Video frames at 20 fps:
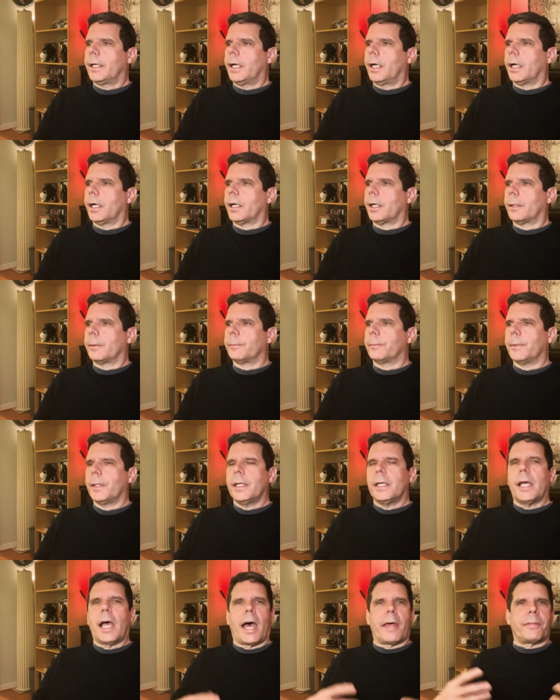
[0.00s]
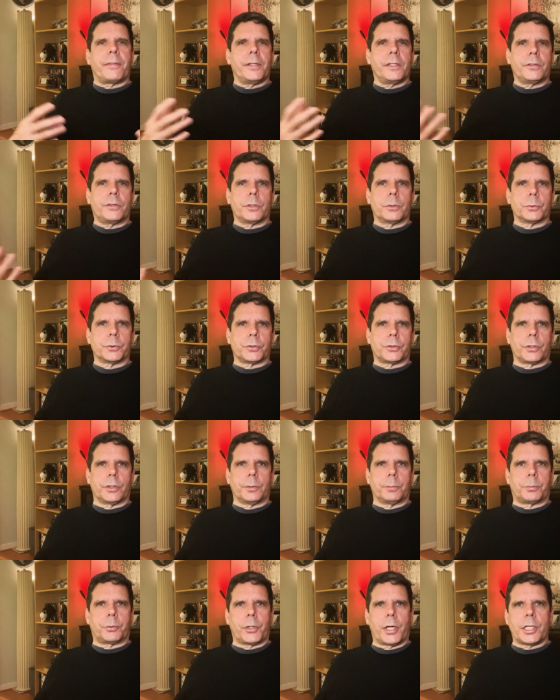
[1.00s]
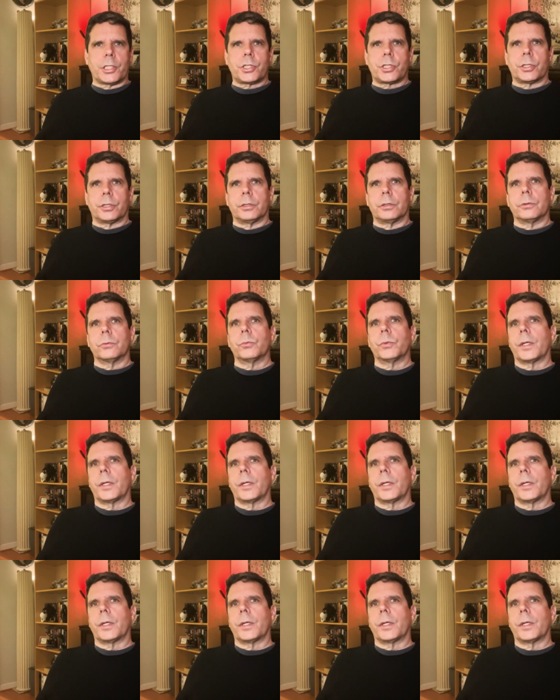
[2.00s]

um, I think there was an impression